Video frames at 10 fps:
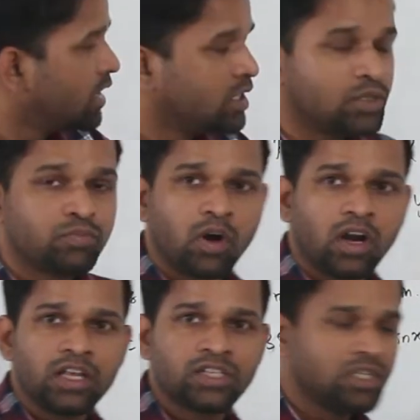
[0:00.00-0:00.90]

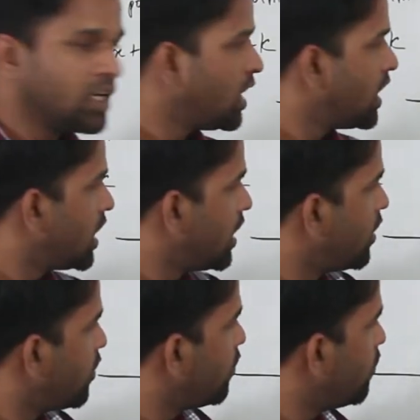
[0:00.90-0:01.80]
smallest
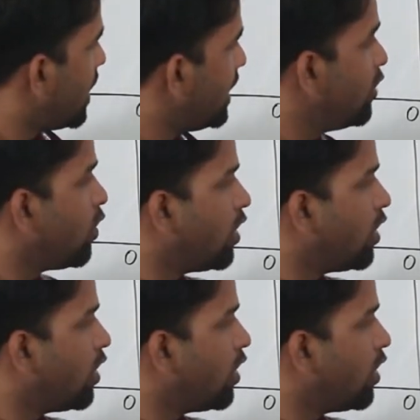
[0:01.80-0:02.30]
value